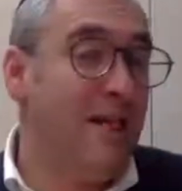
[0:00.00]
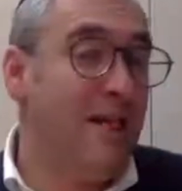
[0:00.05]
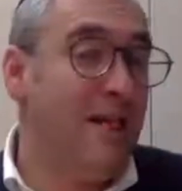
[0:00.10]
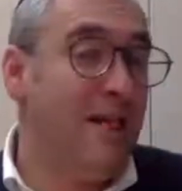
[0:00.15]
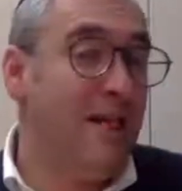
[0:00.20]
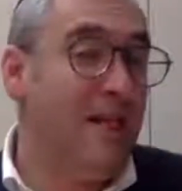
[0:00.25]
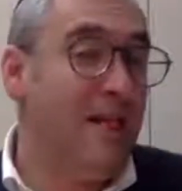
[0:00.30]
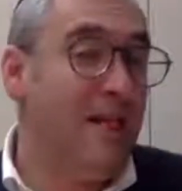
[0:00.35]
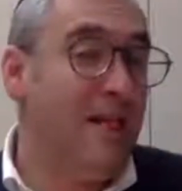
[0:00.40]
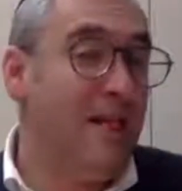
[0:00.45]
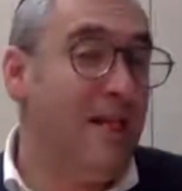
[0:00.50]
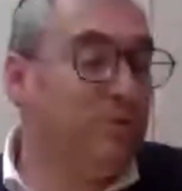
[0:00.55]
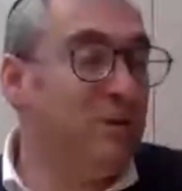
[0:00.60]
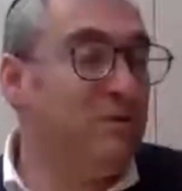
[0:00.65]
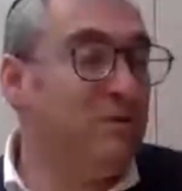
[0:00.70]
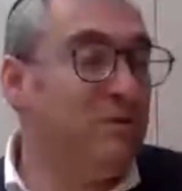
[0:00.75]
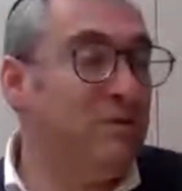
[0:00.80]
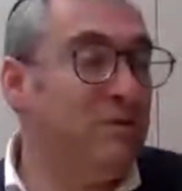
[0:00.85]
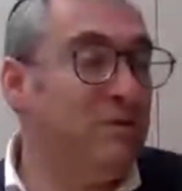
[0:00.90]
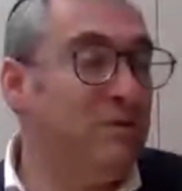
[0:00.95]

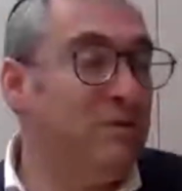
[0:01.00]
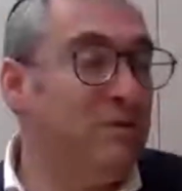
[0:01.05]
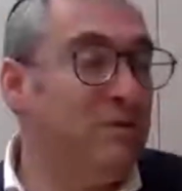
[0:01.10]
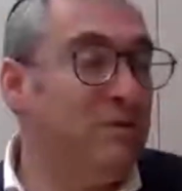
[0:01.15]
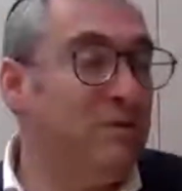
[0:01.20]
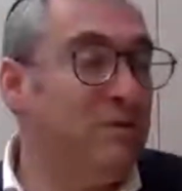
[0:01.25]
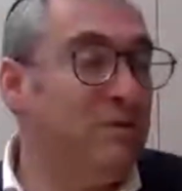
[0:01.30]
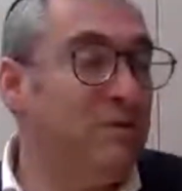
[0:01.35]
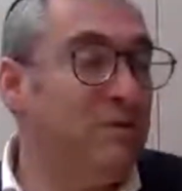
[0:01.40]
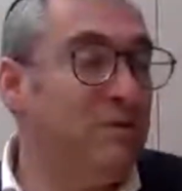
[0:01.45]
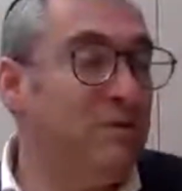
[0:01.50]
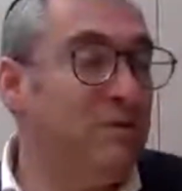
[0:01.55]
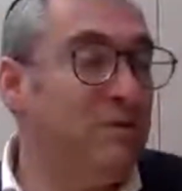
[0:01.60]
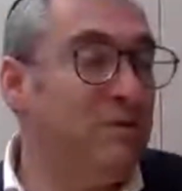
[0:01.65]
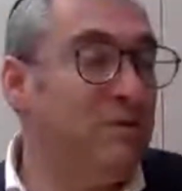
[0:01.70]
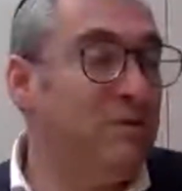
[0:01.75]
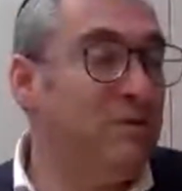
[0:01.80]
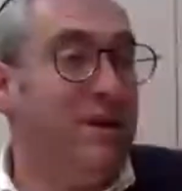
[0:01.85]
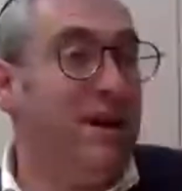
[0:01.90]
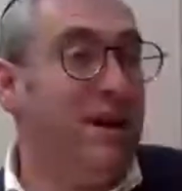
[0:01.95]
Ultimately,
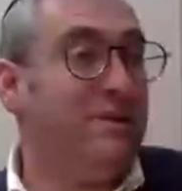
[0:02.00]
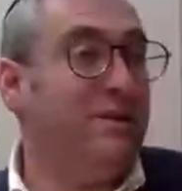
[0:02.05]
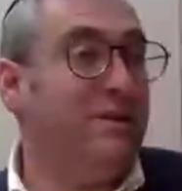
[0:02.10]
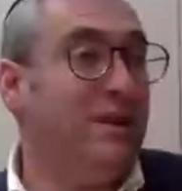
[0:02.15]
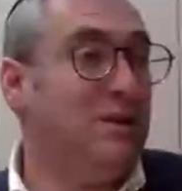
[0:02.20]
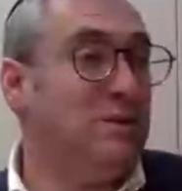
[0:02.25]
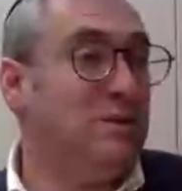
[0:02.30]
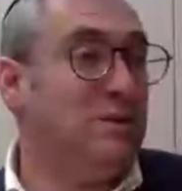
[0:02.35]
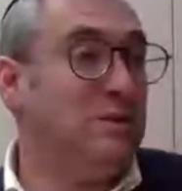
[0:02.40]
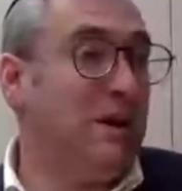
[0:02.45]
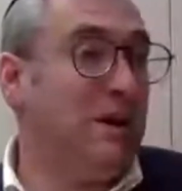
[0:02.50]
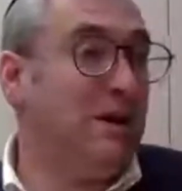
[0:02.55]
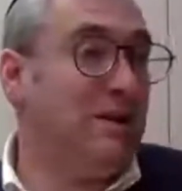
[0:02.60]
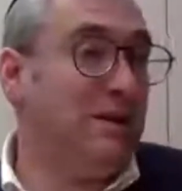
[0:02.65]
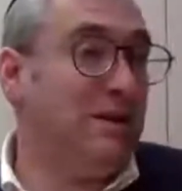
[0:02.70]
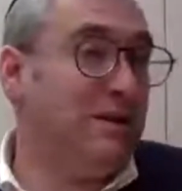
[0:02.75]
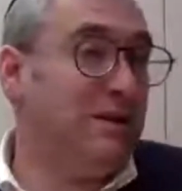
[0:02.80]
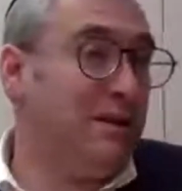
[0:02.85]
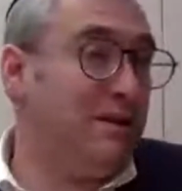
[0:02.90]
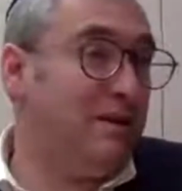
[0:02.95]
we got that spark,
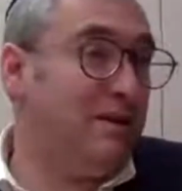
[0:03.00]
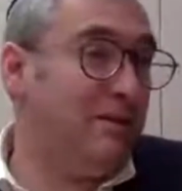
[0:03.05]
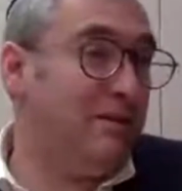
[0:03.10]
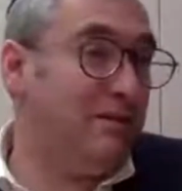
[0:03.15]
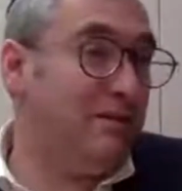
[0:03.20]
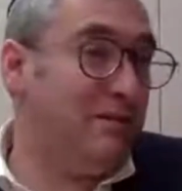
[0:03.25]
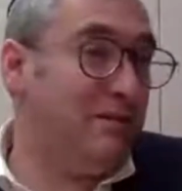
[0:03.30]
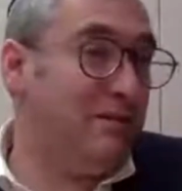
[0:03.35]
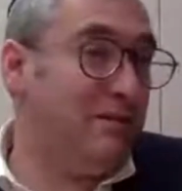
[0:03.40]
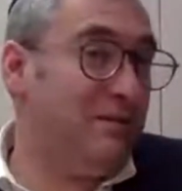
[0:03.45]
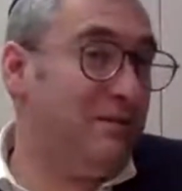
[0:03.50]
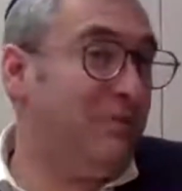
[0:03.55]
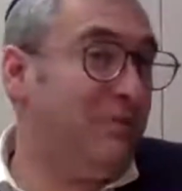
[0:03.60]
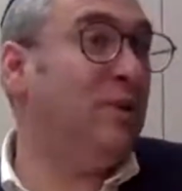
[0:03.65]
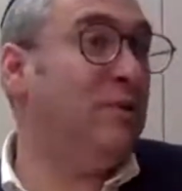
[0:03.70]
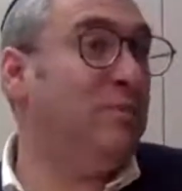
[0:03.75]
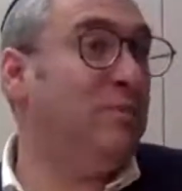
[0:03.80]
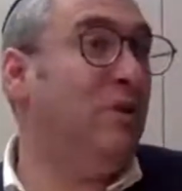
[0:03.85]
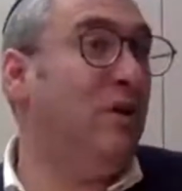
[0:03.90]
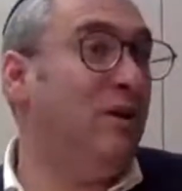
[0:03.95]
and then it
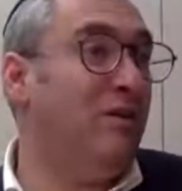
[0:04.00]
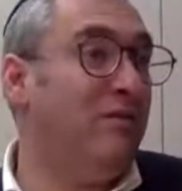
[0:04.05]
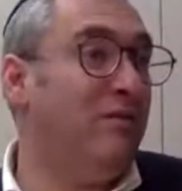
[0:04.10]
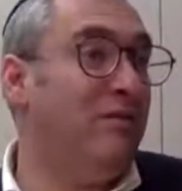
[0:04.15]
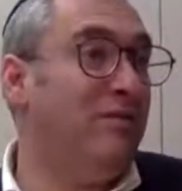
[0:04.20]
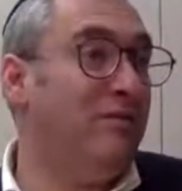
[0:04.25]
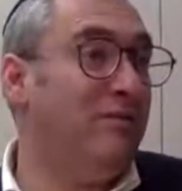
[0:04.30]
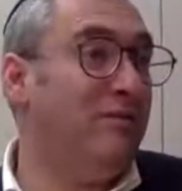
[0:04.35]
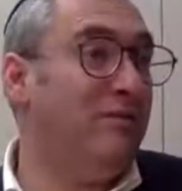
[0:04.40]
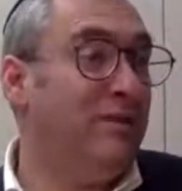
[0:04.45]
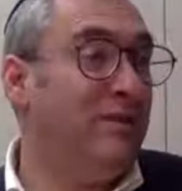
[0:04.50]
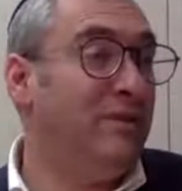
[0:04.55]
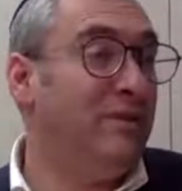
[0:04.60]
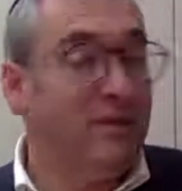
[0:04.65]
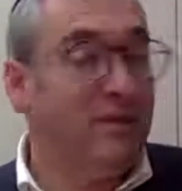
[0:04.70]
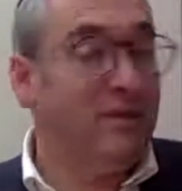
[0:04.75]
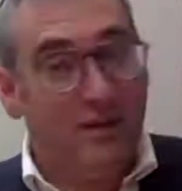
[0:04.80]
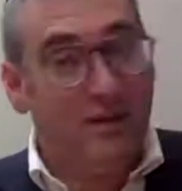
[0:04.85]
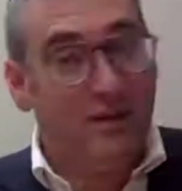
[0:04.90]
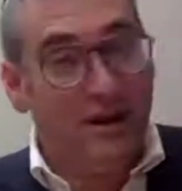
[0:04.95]
flipped off.
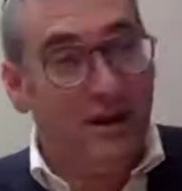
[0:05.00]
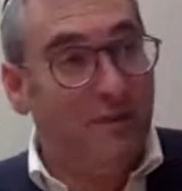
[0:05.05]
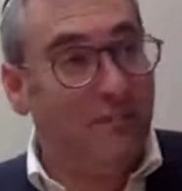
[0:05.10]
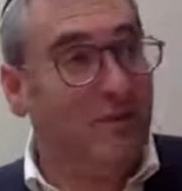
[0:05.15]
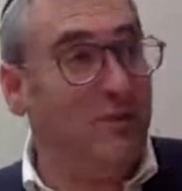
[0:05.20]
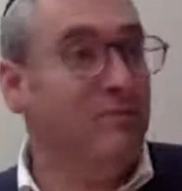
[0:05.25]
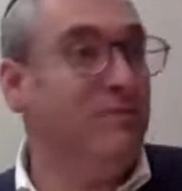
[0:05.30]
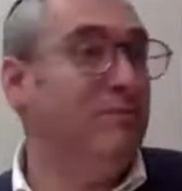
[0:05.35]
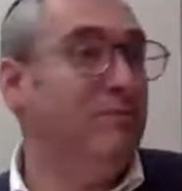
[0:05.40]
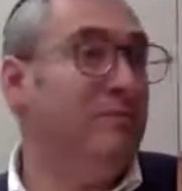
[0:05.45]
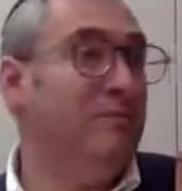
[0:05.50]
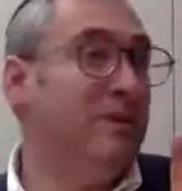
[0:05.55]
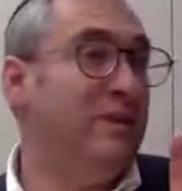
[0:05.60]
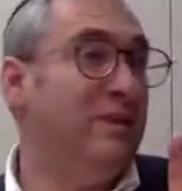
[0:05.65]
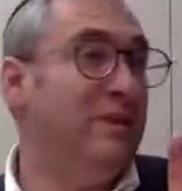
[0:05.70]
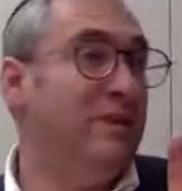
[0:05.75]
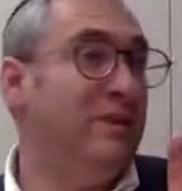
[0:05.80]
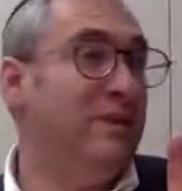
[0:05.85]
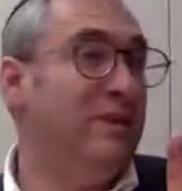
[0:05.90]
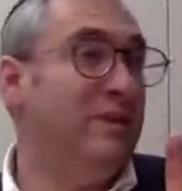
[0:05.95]
And boom, they
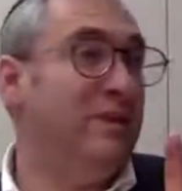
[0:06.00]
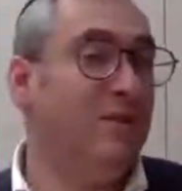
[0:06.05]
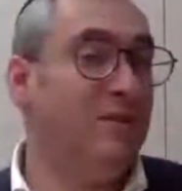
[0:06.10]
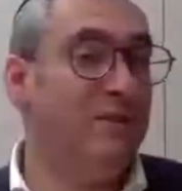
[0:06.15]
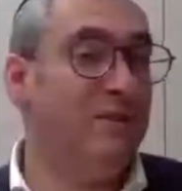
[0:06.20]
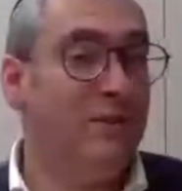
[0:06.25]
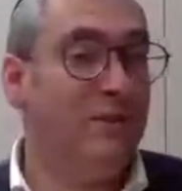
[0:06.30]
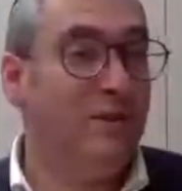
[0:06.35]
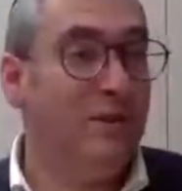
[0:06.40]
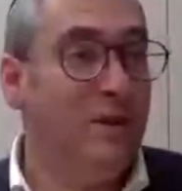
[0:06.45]
kicked us out.